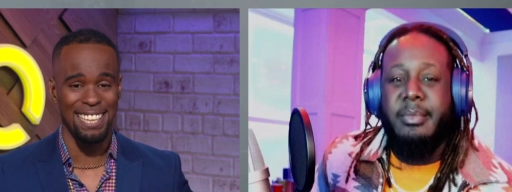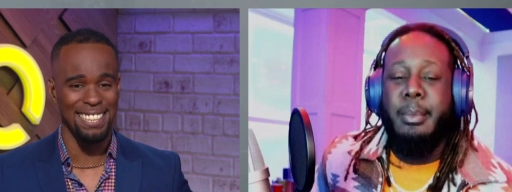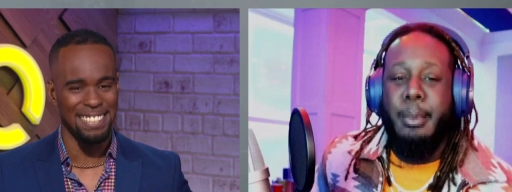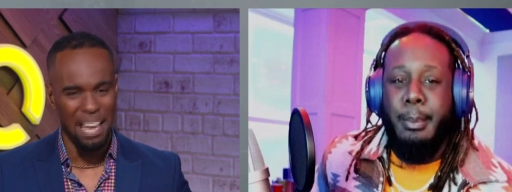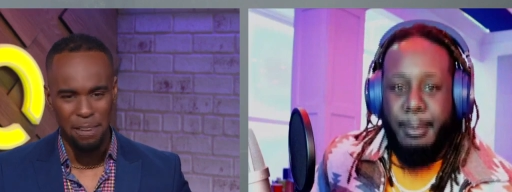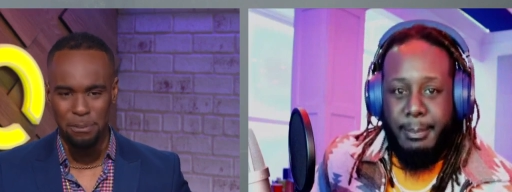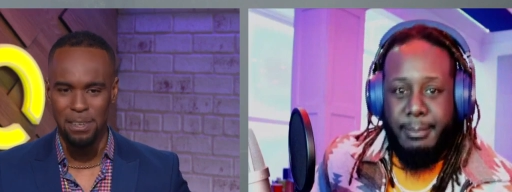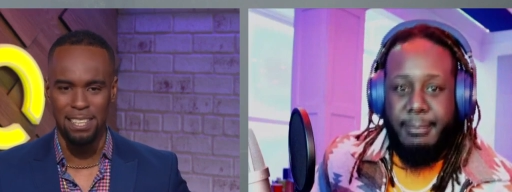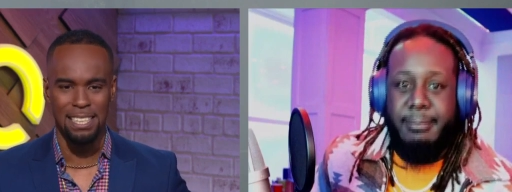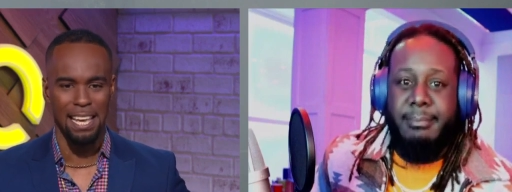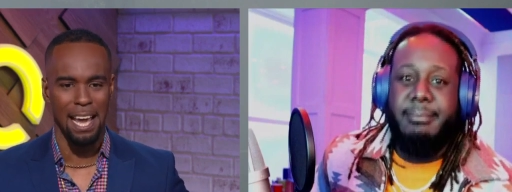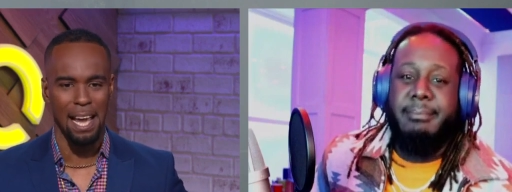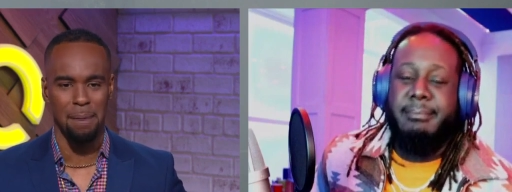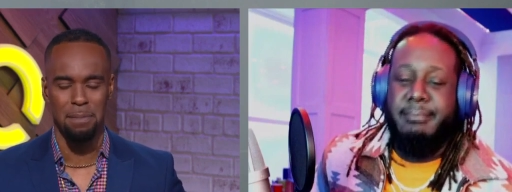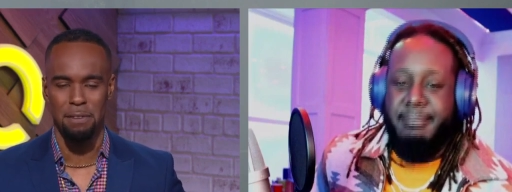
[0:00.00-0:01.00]
Speaker 1: And it definitely
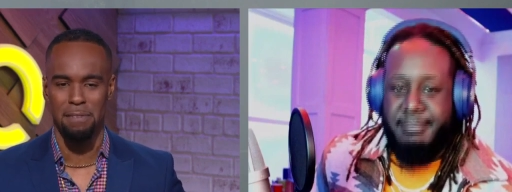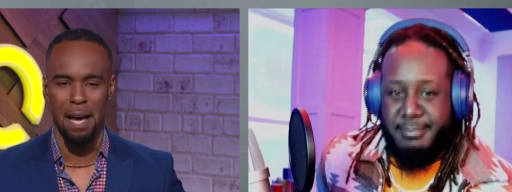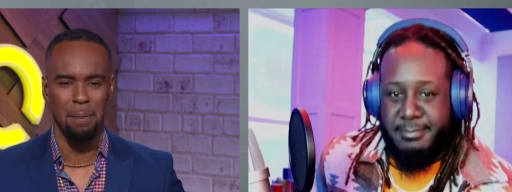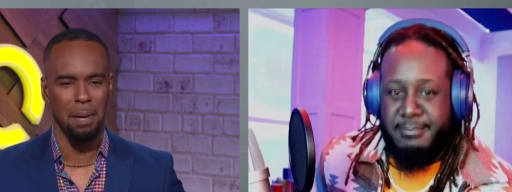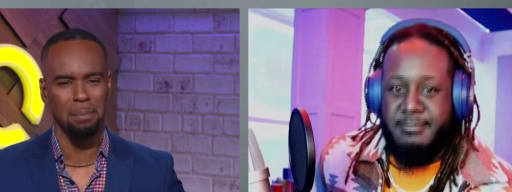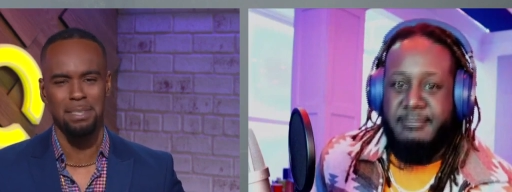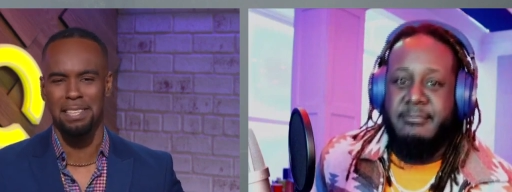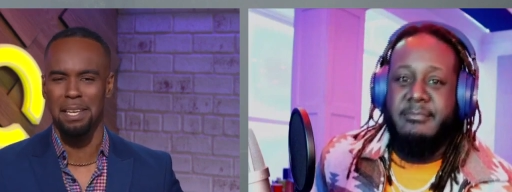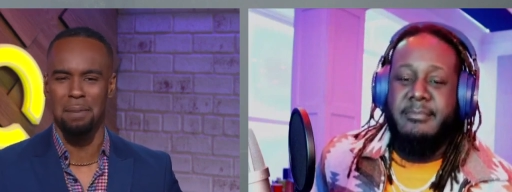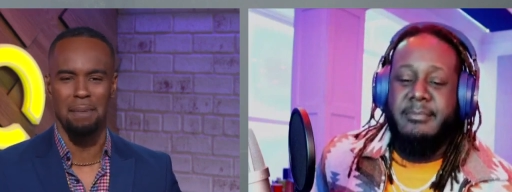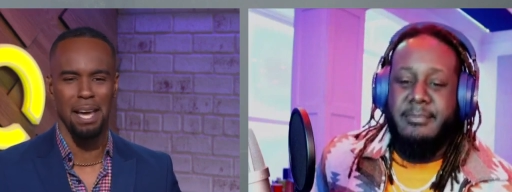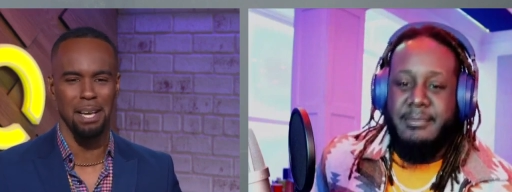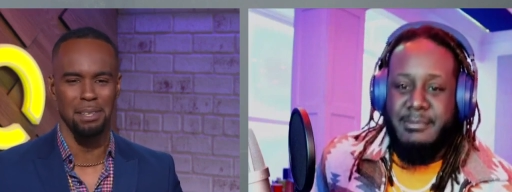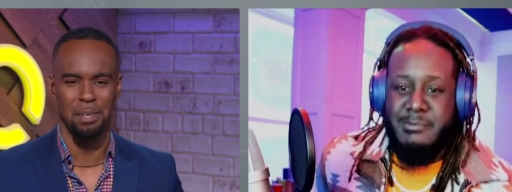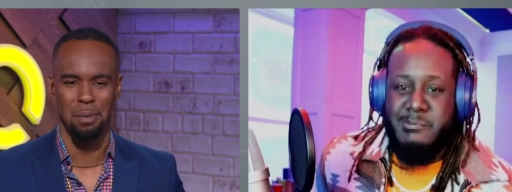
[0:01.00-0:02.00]
had me vibing. I'm gonna take it
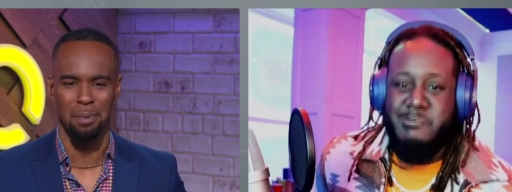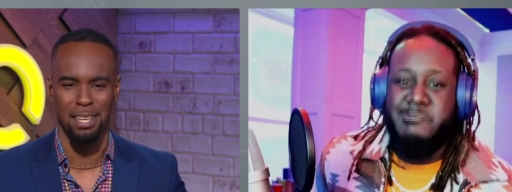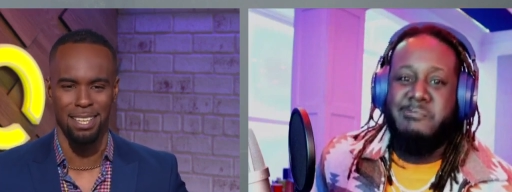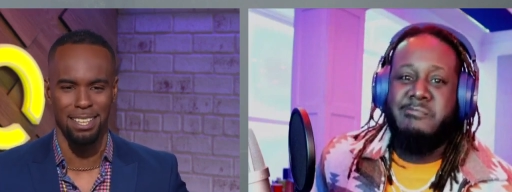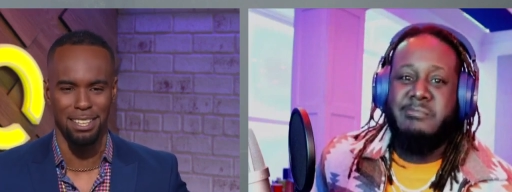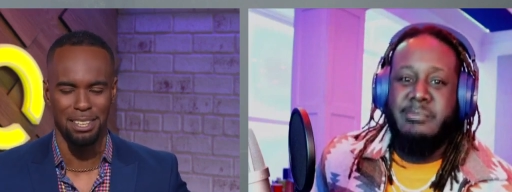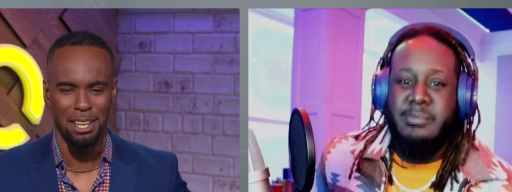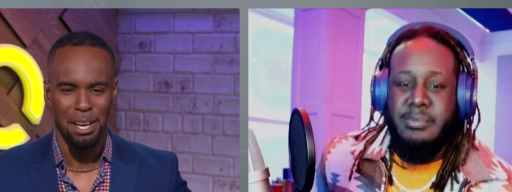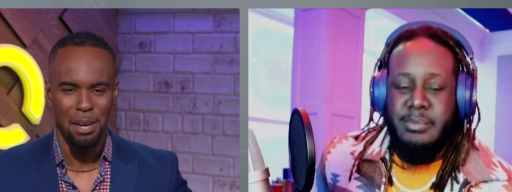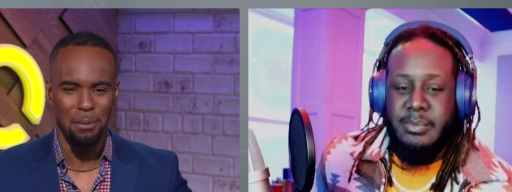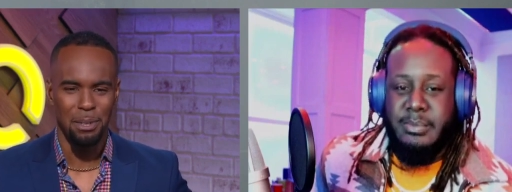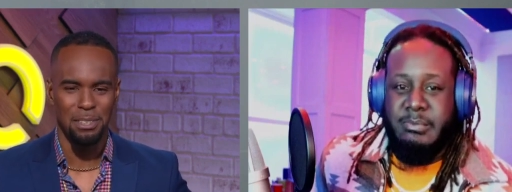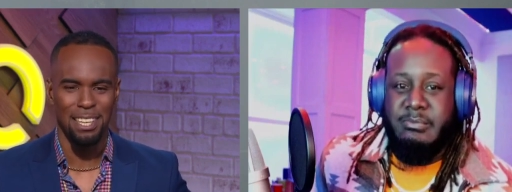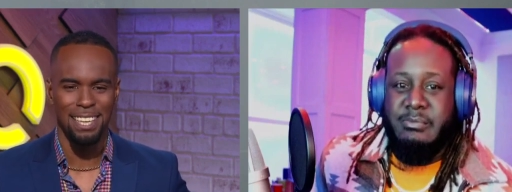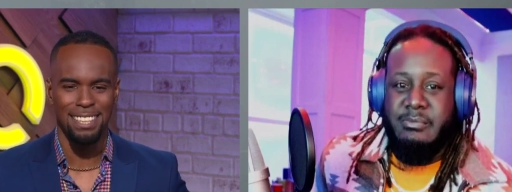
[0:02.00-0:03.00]
back a little bit here
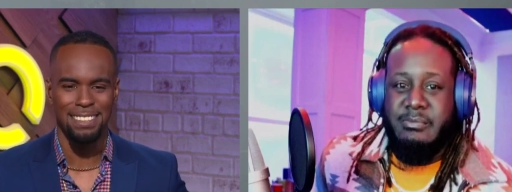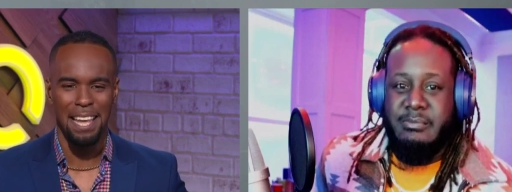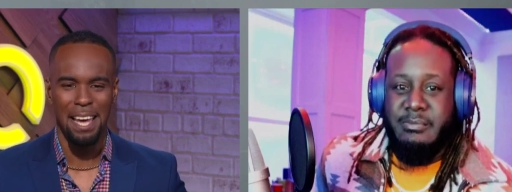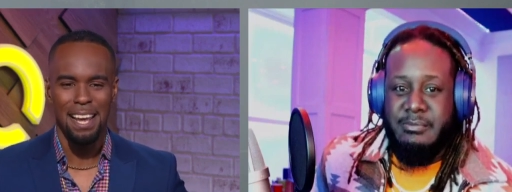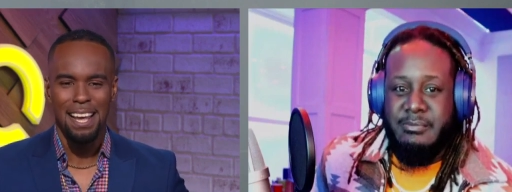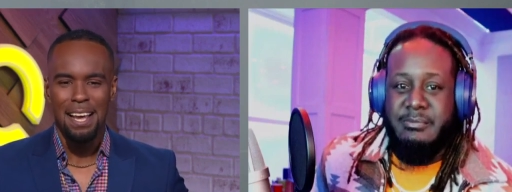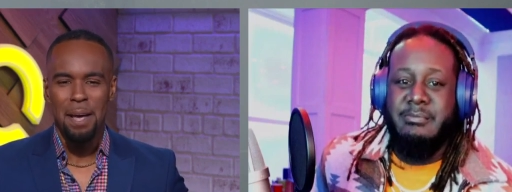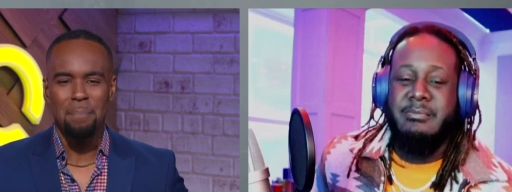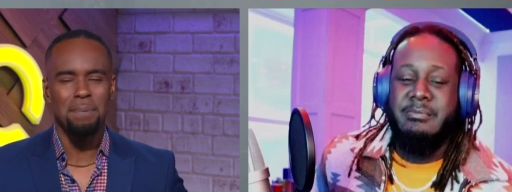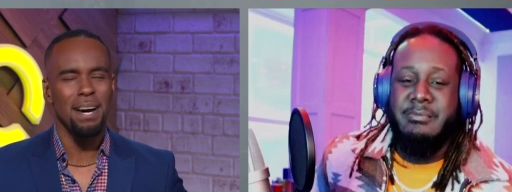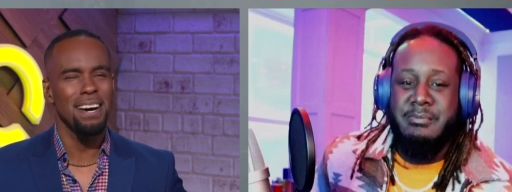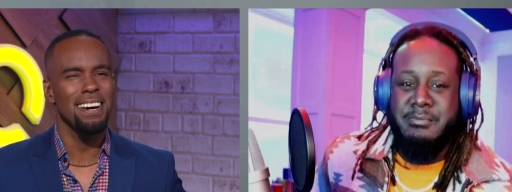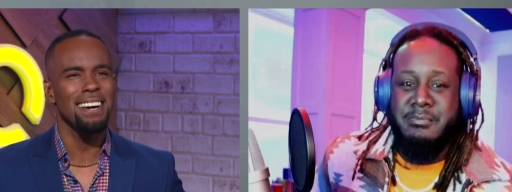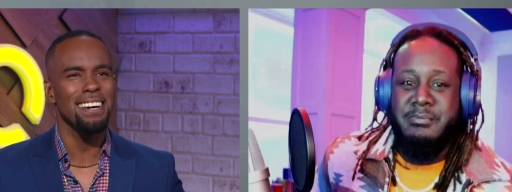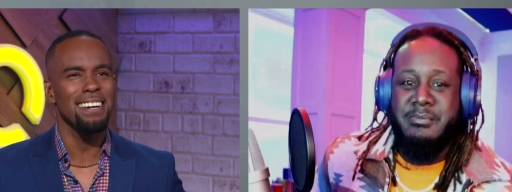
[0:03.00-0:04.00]
when you hit that mm-hmm.
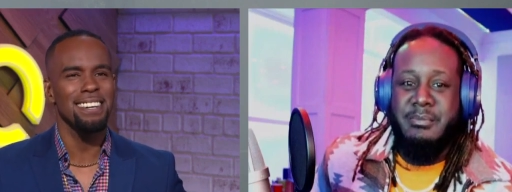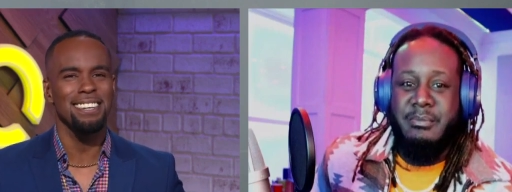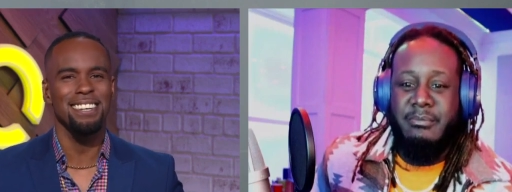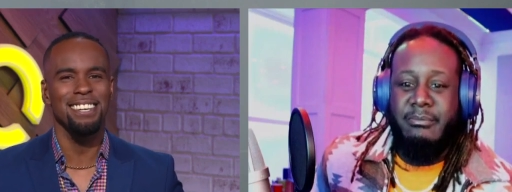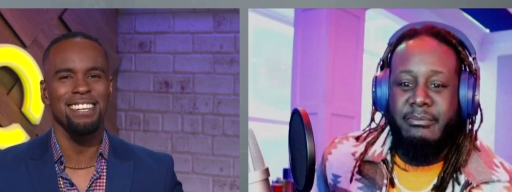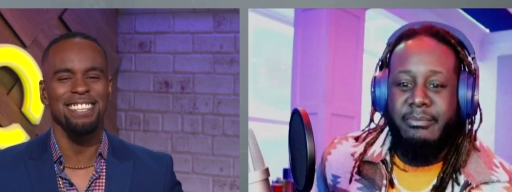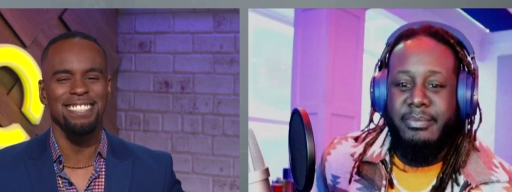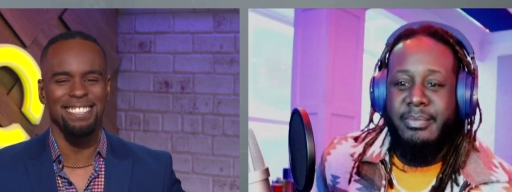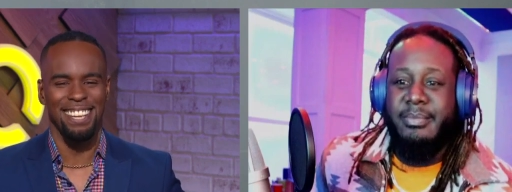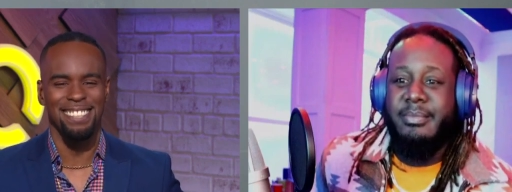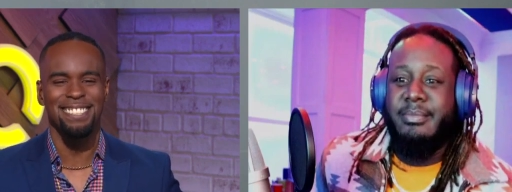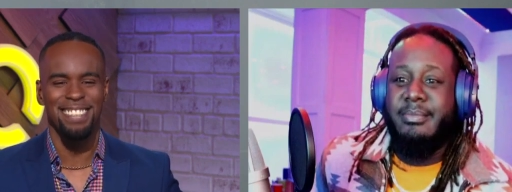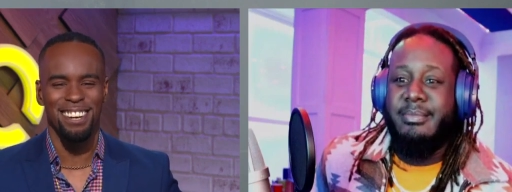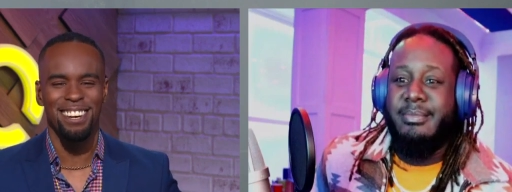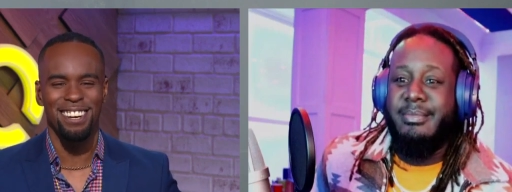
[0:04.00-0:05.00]

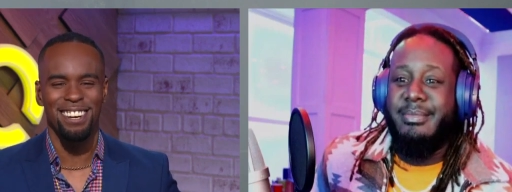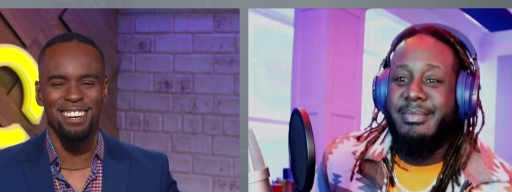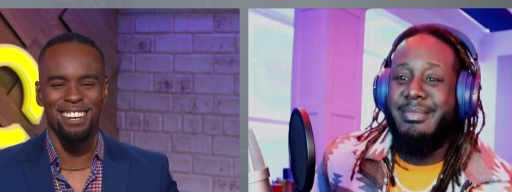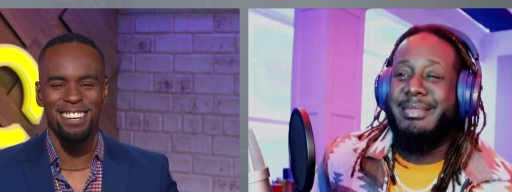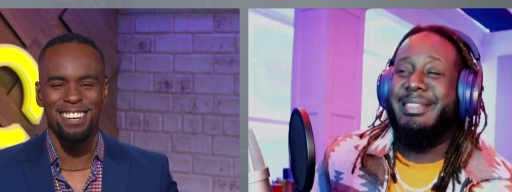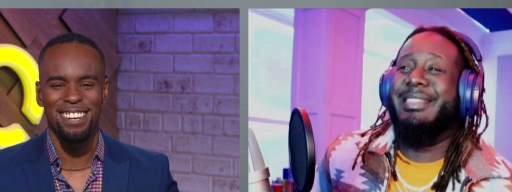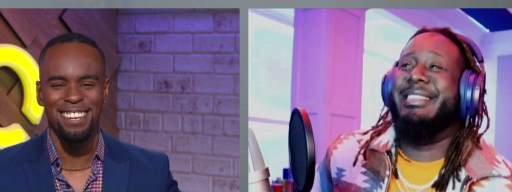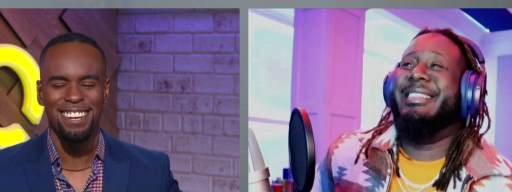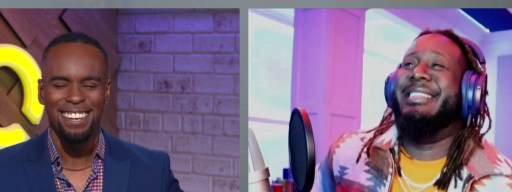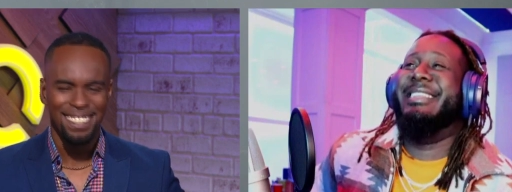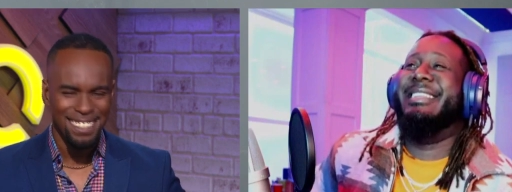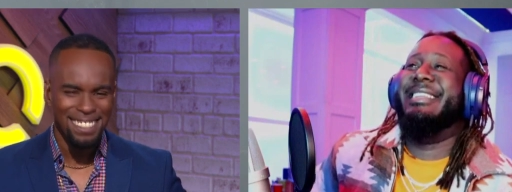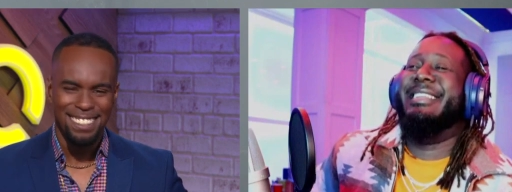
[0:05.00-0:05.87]
bartender